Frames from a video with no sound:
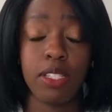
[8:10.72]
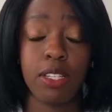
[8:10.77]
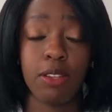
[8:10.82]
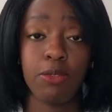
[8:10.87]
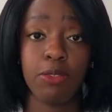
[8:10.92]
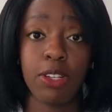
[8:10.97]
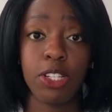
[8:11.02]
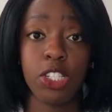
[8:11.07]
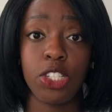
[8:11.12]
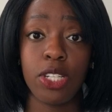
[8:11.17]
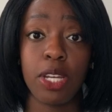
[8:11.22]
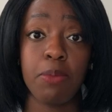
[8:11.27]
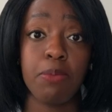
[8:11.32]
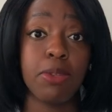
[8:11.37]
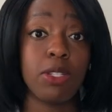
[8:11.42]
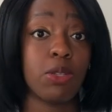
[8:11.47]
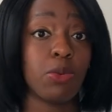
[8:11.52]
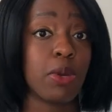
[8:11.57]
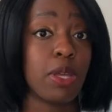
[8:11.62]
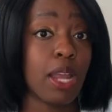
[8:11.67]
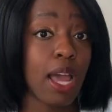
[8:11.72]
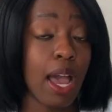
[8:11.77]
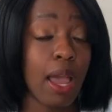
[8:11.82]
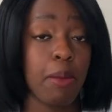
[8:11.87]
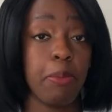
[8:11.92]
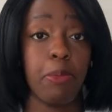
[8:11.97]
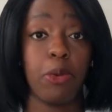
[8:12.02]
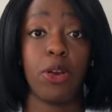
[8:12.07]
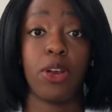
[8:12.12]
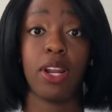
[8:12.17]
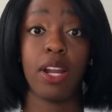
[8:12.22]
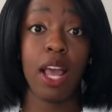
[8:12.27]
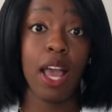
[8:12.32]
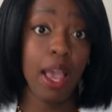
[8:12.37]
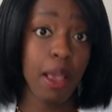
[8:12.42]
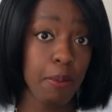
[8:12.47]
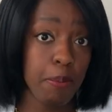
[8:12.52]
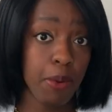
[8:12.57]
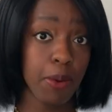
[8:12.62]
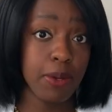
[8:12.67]
differentiate between hyper and
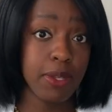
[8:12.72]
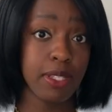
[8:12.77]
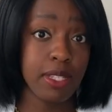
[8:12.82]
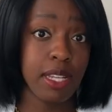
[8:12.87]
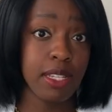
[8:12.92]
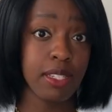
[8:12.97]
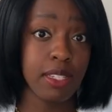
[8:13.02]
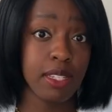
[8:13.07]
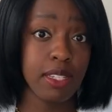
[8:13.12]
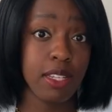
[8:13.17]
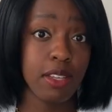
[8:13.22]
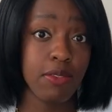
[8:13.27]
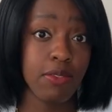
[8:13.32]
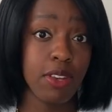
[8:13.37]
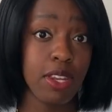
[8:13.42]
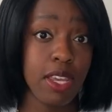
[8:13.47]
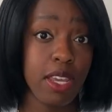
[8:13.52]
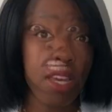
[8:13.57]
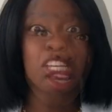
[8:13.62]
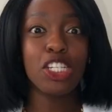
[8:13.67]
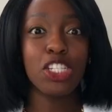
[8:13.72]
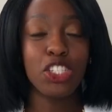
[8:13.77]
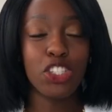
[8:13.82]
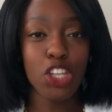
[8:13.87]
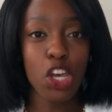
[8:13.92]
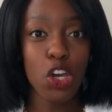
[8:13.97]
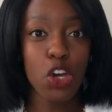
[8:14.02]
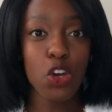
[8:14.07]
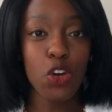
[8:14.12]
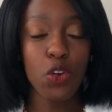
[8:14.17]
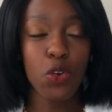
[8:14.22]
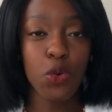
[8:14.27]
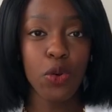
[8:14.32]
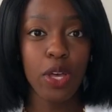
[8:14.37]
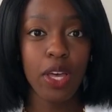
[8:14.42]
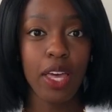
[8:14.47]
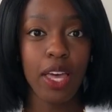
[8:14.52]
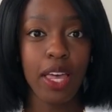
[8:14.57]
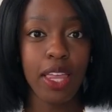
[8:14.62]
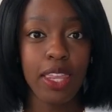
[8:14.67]
hyposensitivity.
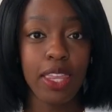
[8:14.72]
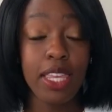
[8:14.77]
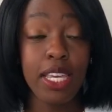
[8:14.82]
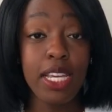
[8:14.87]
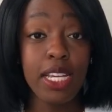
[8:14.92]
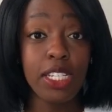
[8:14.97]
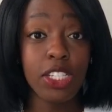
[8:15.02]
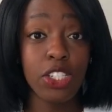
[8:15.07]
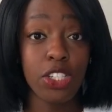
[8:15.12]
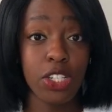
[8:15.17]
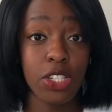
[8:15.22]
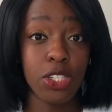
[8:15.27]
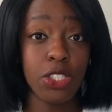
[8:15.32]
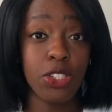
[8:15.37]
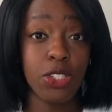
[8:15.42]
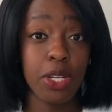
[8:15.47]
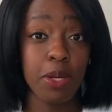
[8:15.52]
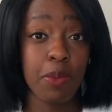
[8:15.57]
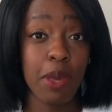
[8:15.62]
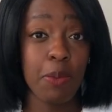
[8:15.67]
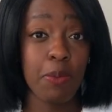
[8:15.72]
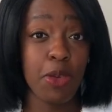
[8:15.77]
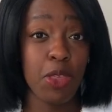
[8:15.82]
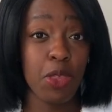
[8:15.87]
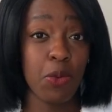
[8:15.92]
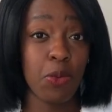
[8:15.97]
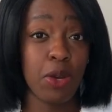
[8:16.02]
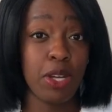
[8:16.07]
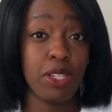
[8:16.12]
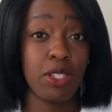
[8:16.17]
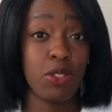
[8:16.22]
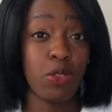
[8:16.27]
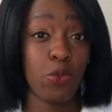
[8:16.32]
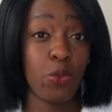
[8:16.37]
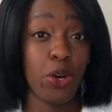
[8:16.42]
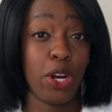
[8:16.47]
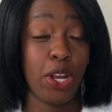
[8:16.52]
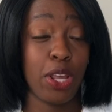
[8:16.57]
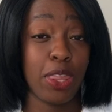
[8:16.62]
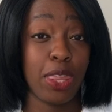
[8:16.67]
So these children might be the ones
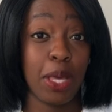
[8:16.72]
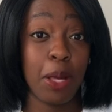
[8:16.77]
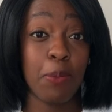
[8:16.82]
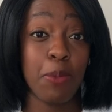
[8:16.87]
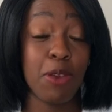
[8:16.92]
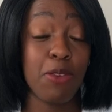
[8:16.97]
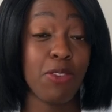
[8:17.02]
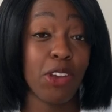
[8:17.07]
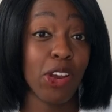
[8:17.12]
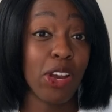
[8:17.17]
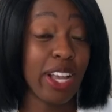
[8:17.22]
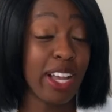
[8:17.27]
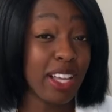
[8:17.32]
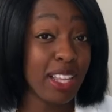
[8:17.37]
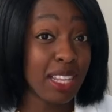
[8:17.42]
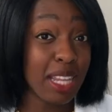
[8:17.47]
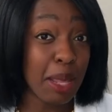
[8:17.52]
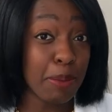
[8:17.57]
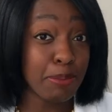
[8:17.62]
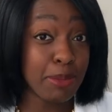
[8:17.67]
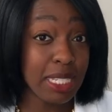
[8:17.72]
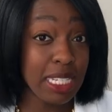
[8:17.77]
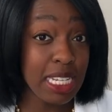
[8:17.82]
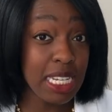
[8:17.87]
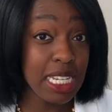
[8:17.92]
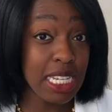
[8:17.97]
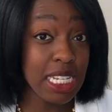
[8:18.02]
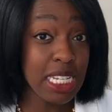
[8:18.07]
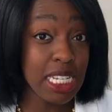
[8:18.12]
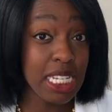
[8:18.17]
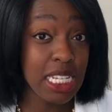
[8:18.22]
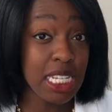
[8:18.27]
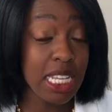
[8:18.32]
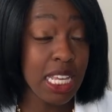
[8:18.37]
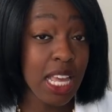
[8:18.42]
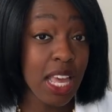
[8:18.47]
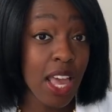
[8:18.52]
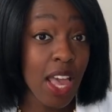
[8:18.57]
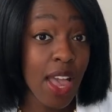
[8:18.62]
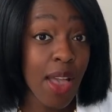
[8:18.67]
where they'll be very clumsy.
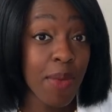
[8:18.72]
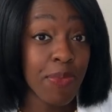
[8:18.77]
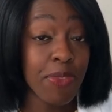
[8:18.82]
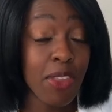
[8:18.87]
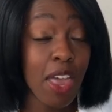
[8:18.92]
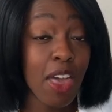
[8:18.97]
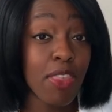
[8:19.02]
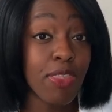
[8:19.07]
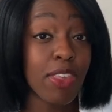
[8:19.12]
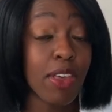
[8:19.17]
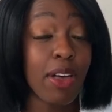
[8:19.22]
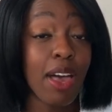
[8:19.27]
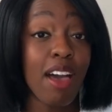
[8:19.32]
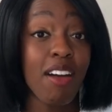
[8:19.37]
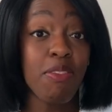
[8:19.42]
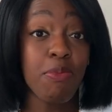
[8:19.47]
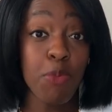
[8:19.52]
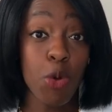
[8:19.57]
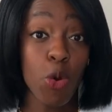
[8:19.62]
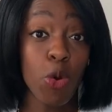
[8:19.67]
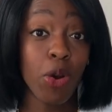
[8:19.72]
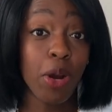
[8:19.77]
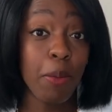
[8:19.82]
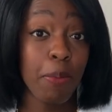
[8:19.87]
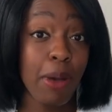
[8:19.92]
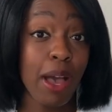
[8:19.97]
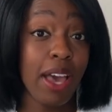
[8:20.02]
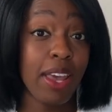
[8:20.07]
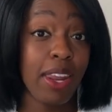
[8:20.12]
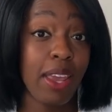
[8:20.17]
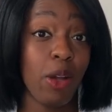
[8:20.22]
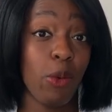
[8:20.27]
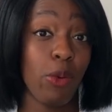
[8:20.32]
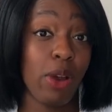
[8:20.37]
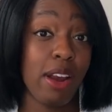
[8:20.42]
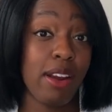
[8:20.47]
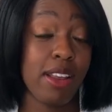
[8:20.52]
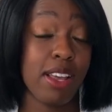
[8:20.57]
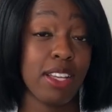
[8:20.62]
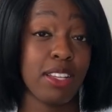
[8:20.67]
They'll have poor body
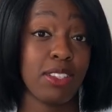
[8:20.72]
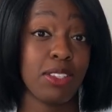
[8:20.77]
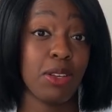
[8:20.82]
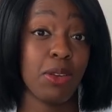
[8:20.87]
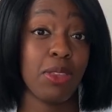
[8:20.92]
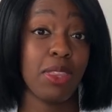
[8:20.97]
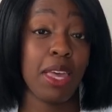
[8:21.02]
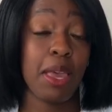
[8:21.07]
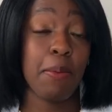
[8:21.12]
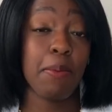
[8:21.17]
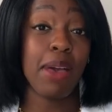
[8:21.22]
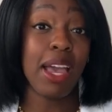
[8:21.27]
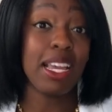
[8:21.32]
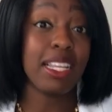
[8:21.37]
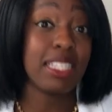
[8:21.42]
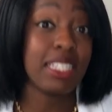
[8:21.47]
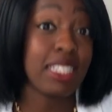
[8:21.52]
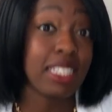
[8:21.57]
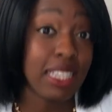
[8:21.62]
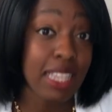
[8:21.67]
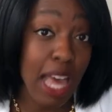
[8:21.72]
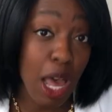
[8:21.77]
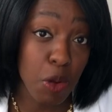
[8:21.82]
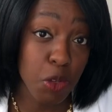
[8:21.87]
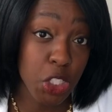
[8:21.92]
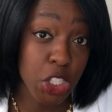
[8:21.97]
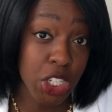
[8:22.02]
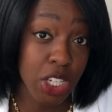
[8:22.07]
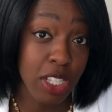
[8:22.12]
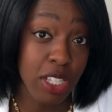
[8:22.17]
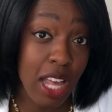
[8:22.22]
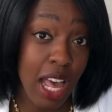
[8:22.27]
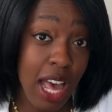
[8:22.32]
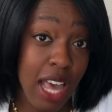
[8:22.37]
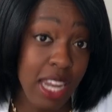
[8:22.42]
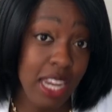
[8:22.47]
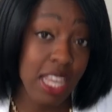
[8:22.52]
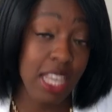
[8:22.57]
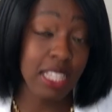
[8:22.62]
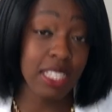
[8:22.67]
awareness, so they might slouch a
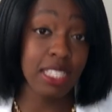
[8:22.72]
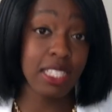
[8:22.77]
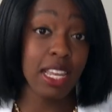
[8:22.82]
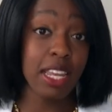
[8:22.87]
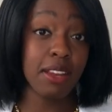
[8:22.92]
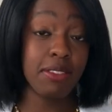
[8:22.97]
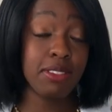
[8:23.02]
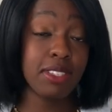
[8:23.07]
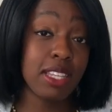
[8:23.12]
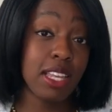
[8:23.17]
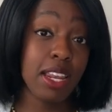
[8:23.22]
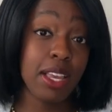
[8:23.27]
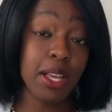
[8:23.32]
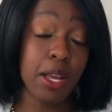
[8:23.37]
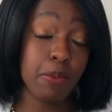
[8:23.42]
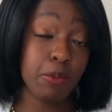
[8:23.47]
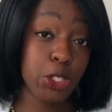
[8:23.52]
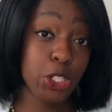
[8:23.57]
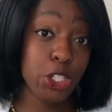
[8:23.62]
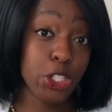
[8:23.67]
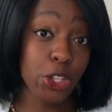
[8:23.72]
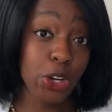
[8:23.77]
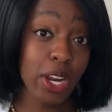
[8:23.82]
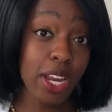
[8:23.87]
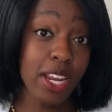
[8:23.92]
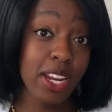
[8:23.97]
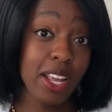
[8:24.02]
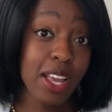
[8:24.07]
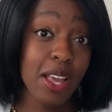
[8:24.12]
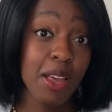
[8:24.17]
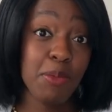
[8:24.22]
lot instead of sitting up straight